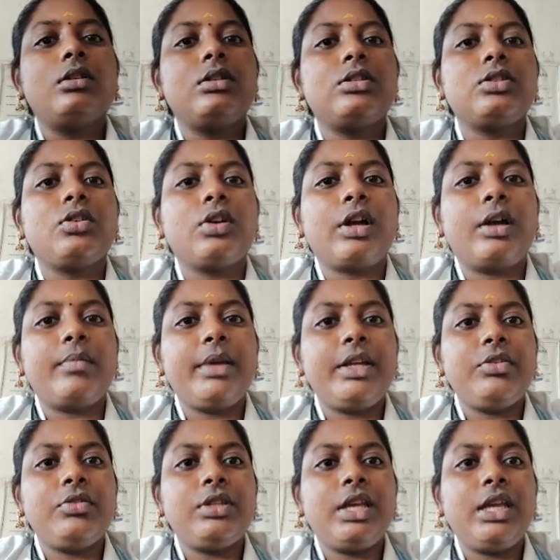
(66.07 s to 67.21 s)
So coming
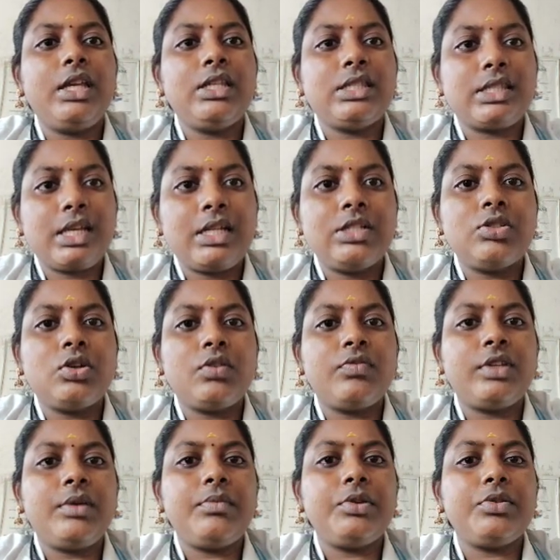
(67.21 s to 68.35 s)
to the cells of the
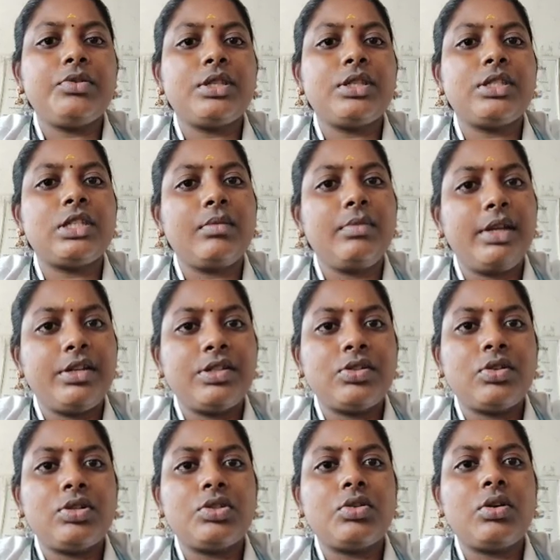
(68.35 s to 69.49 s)
immune system, it is
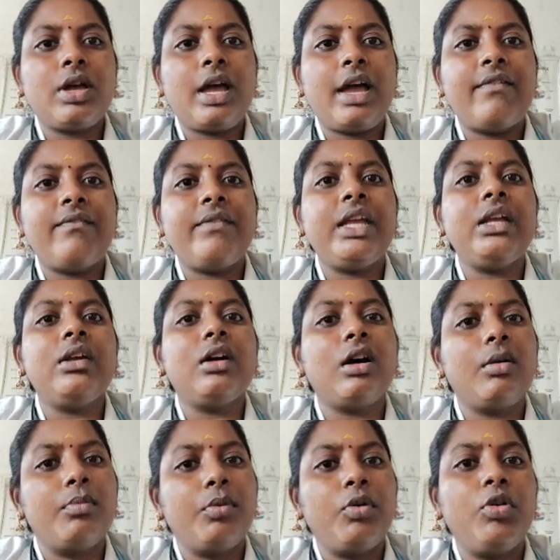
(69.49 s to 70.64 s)
also having
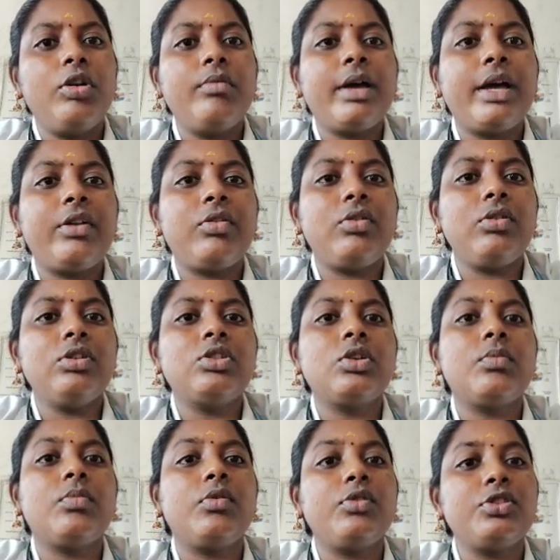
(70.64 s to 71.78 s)
bone marrow. So
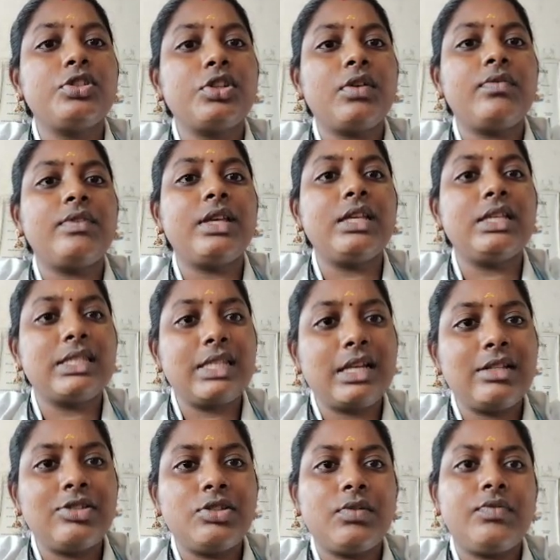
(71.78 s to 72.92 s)
most of the
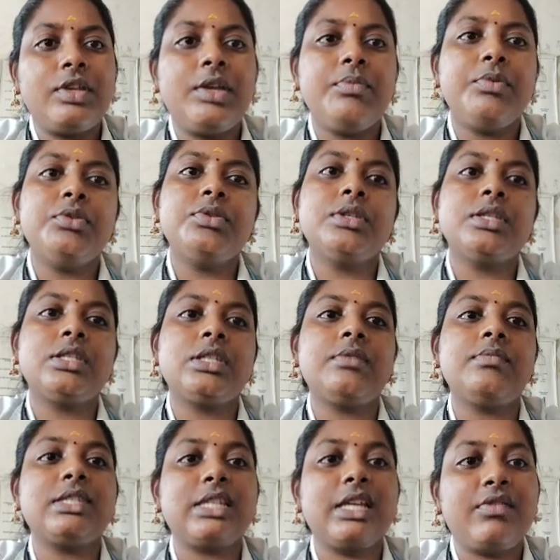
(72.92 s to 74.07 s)
cells of the immune systems
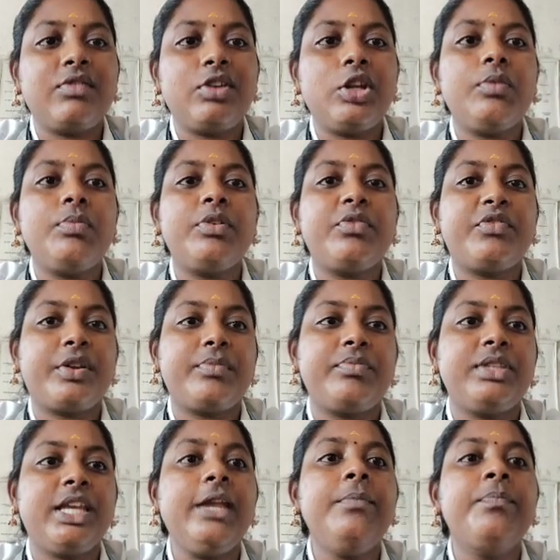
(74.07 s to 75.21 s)
developed from
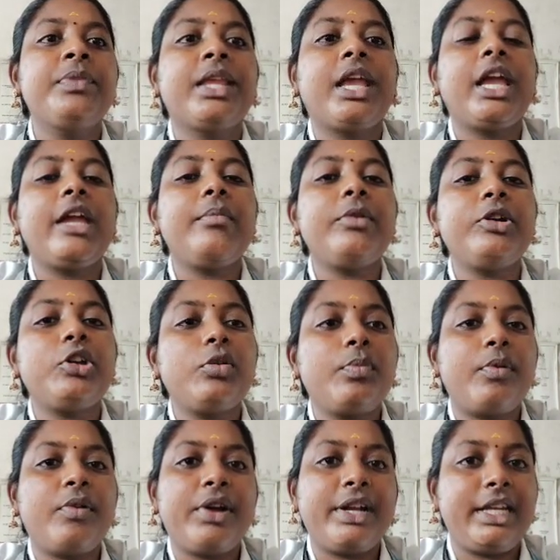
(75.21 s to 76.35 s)
the
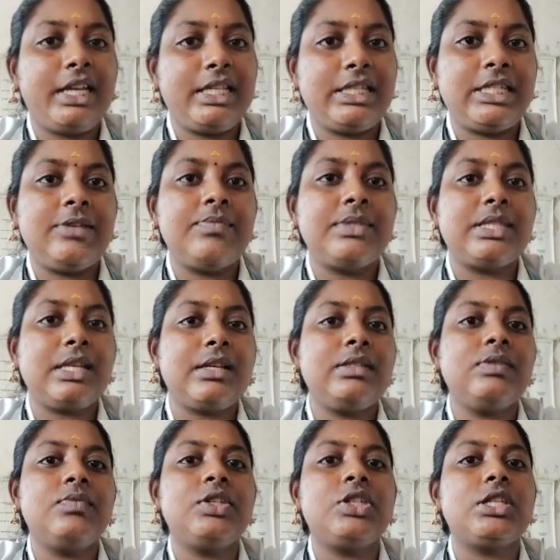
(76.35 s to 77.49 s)
hematopoietic stem cells,
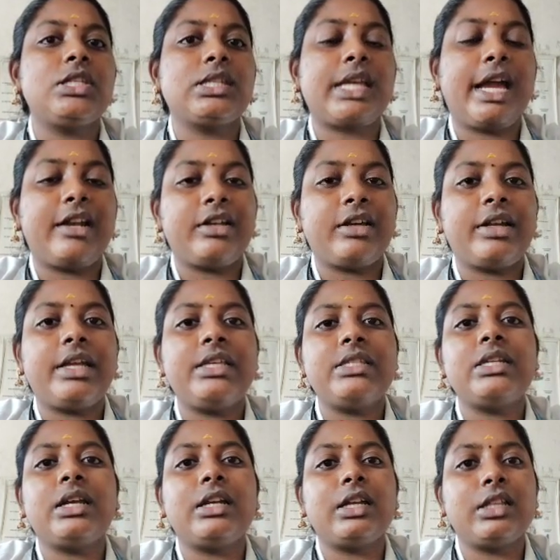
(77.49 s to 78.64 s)
which is categorized
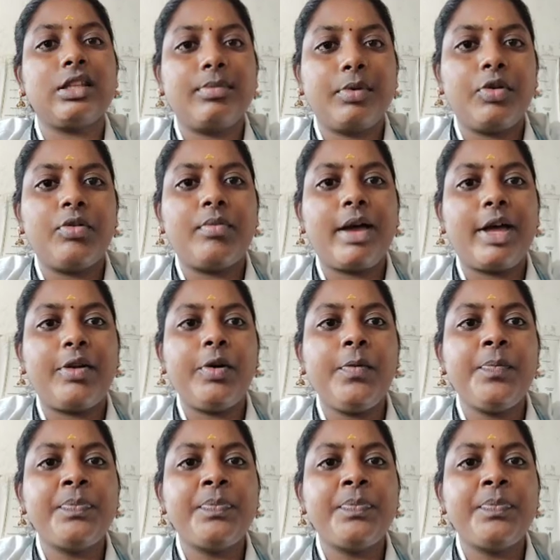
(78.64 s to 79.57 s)
under the bone marrow,